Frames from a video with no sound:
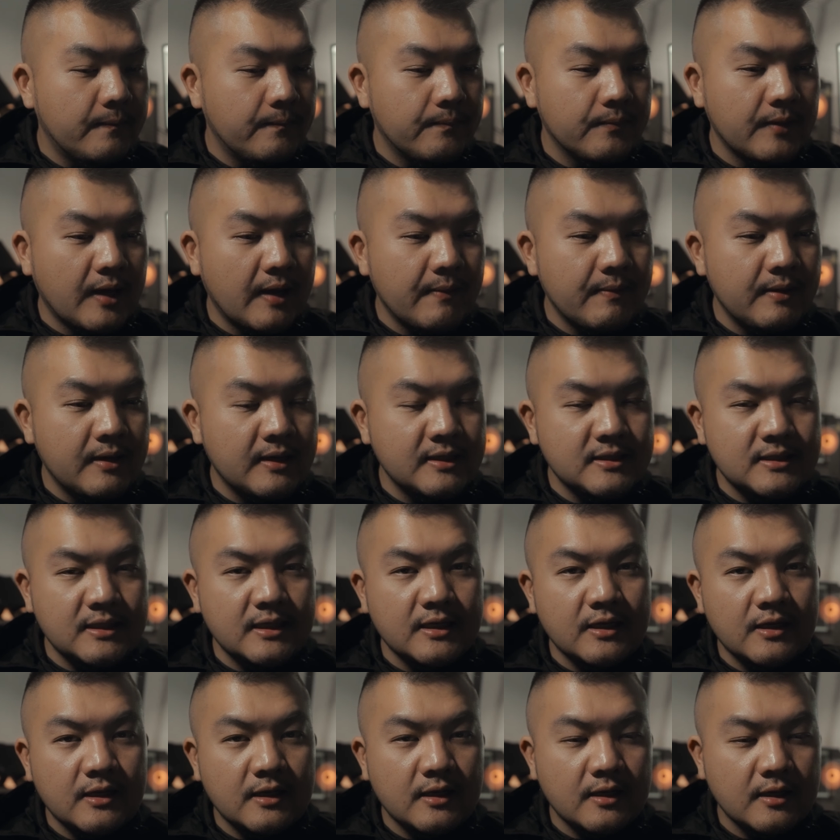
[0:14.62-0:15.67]
I've been
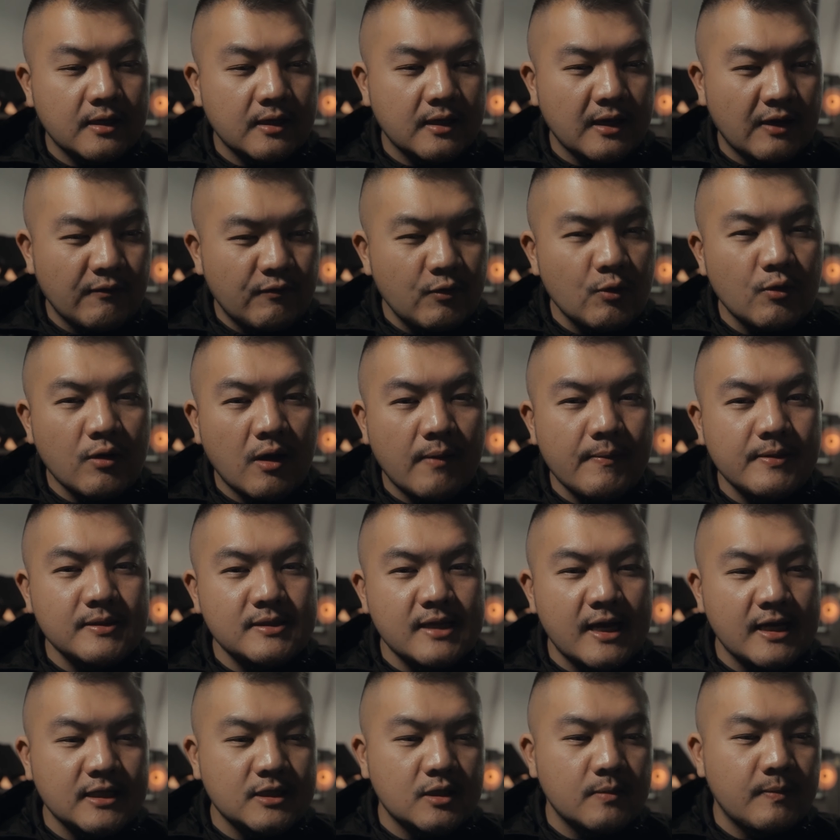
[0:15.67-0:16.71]
seeing a few comments
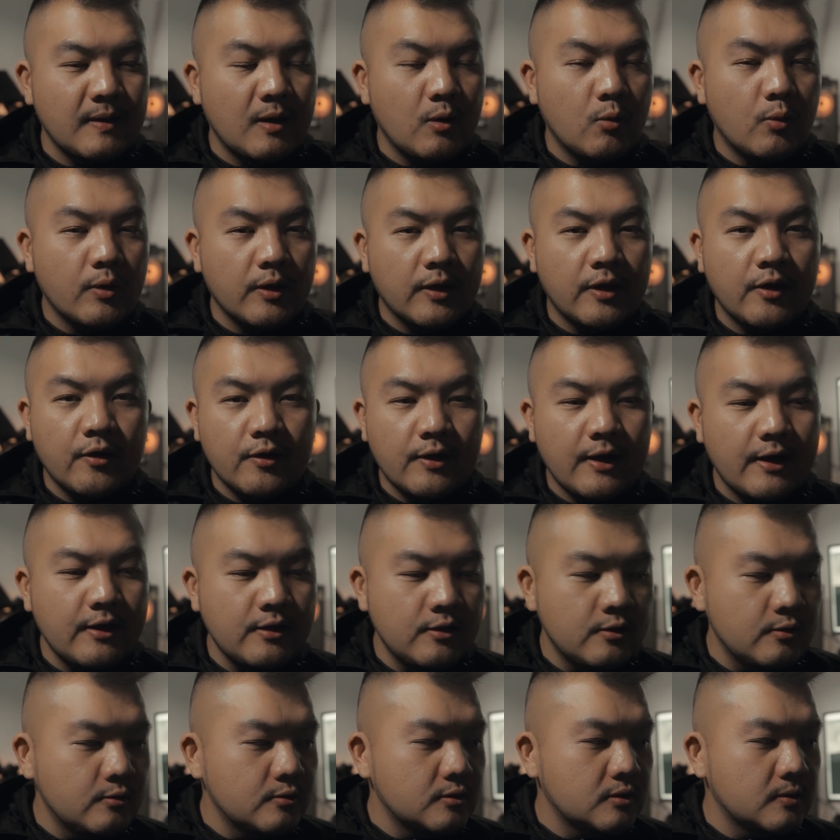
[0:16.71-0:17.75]
asking about what gear did
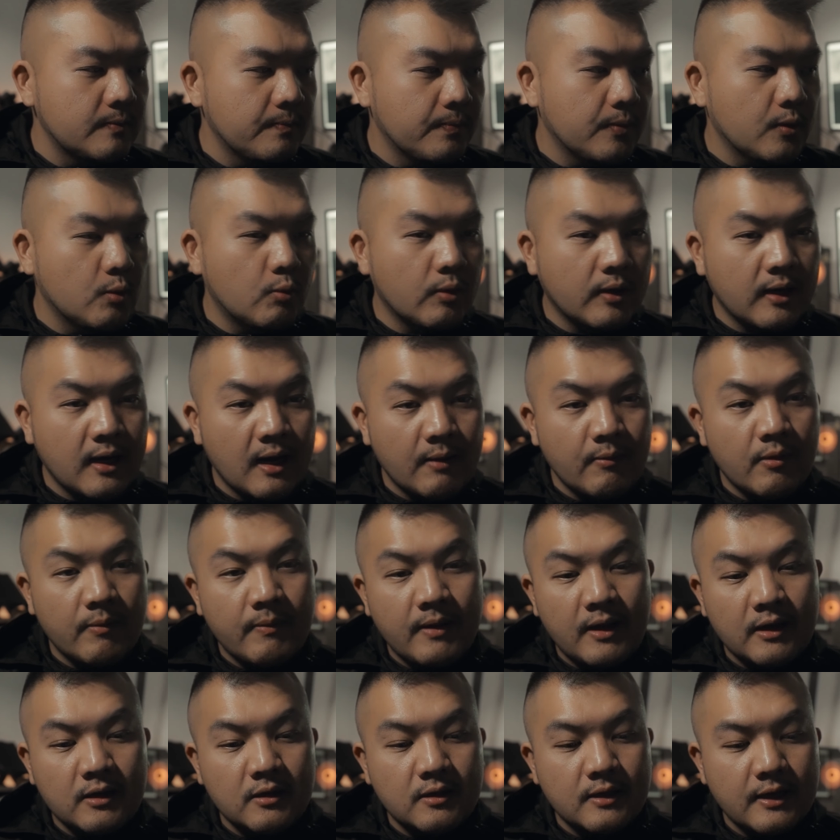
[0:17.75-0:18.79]
I use, what camera
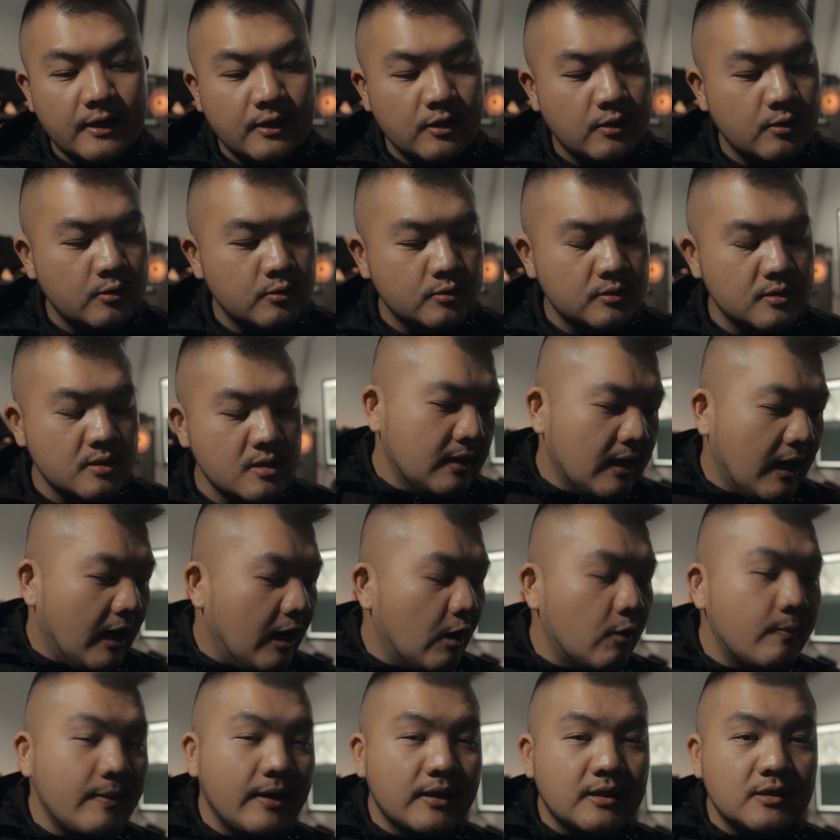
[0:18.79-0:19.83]
bag did I use.
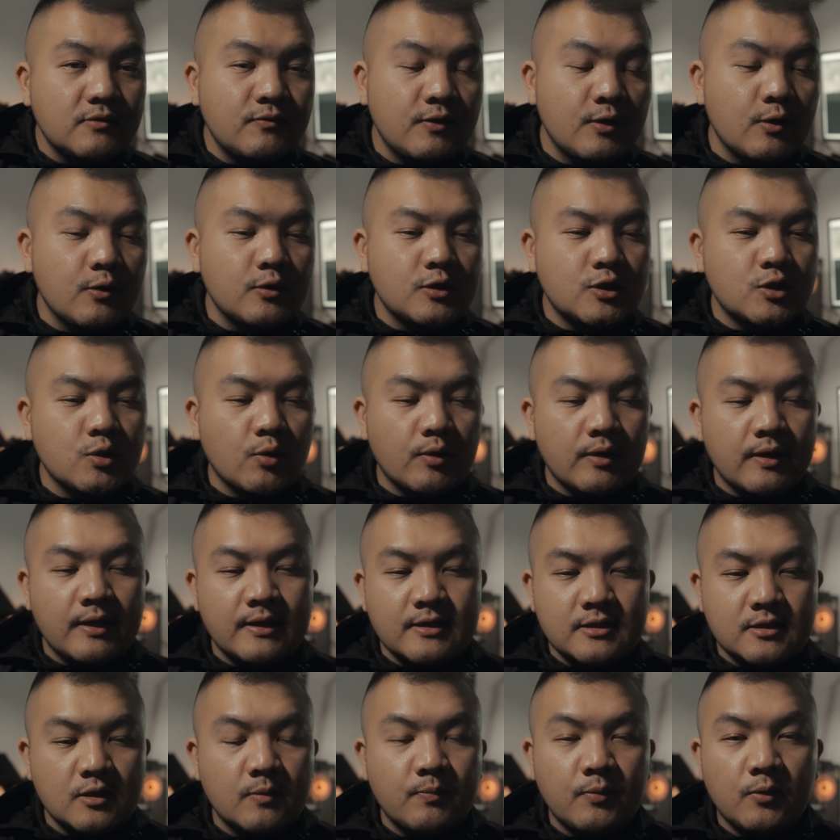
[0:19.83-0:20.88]
I'll make this video short and
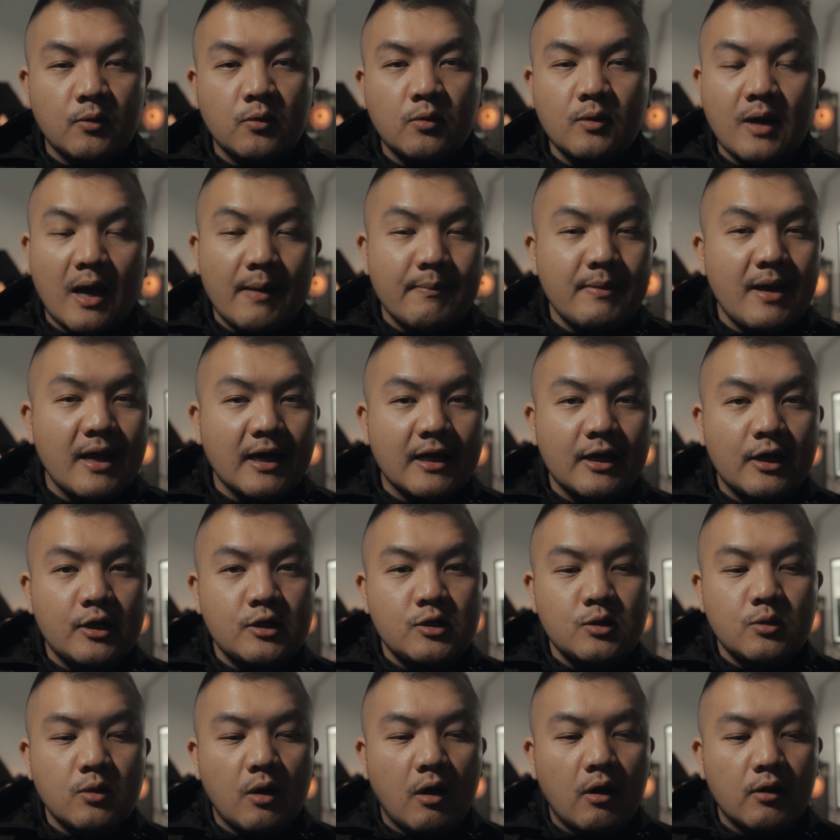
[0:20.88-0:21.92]
simple. I'm not gonna
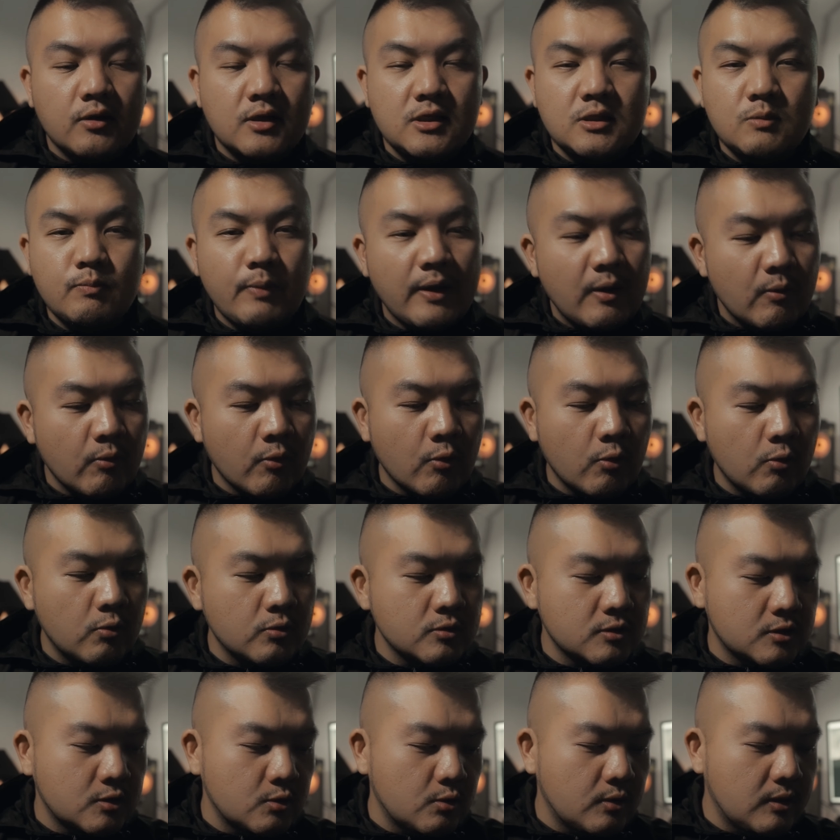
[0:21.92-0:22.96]
do all these
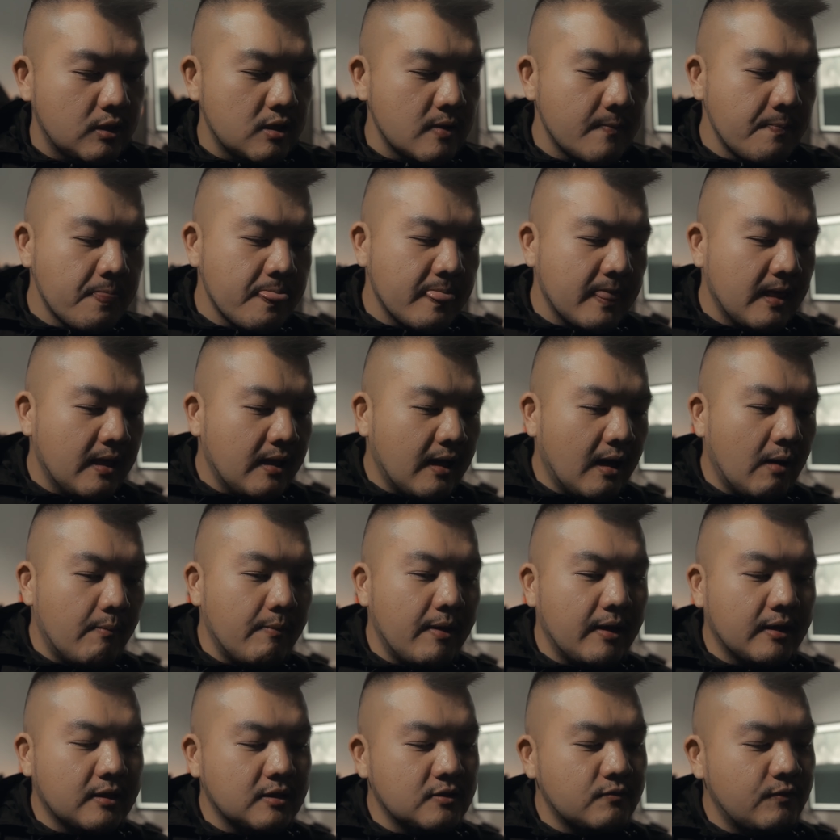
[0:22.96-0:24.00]
B-rolls to it. I'll
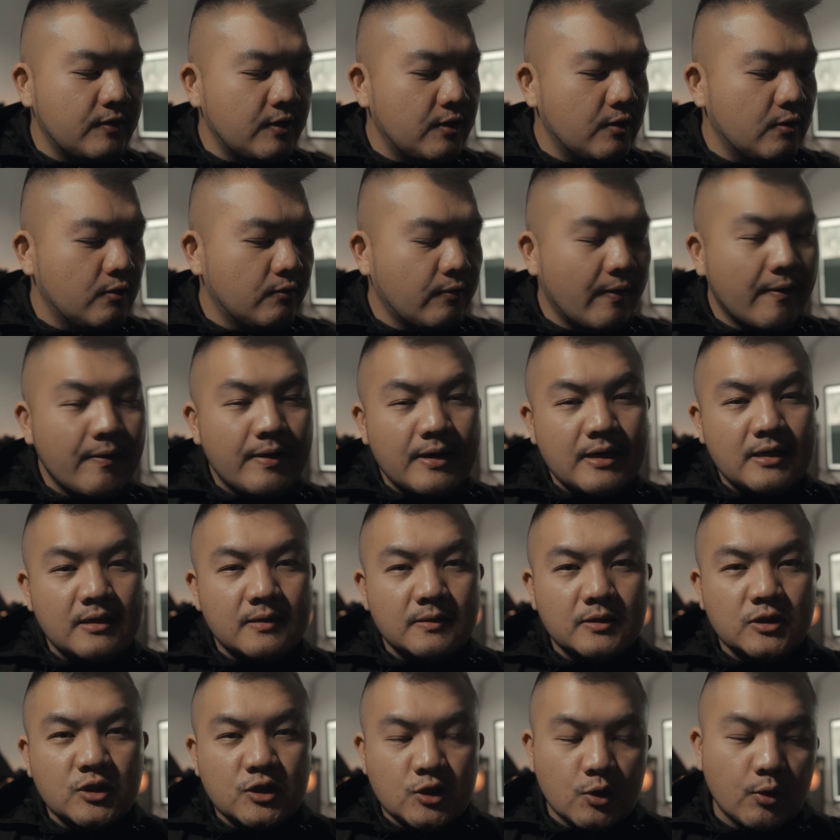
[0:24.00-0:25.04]
make this video very
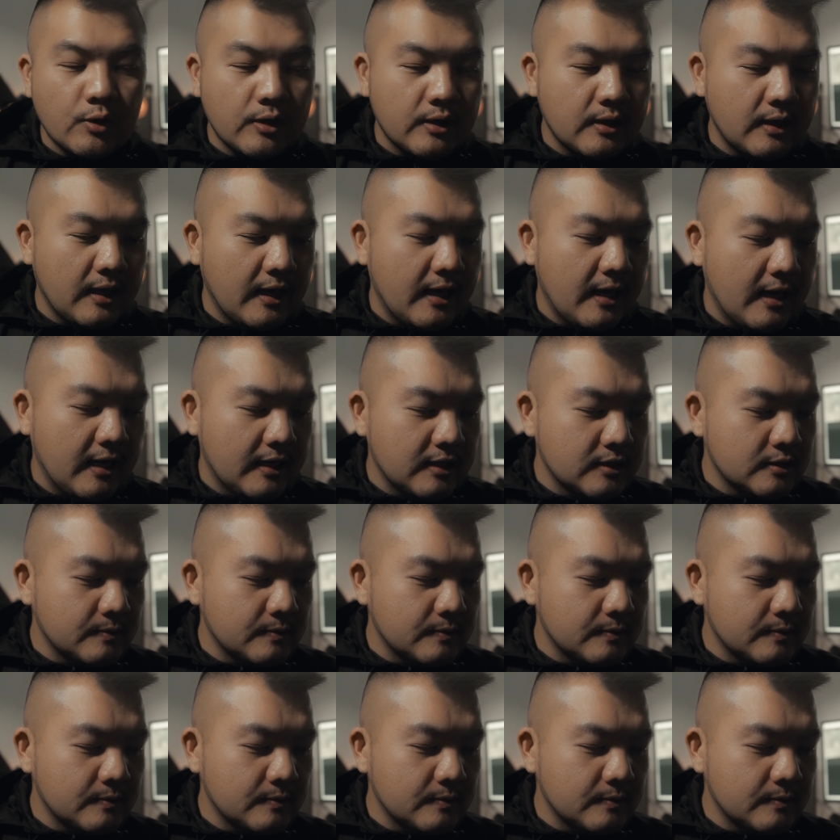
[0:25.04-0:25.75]
short and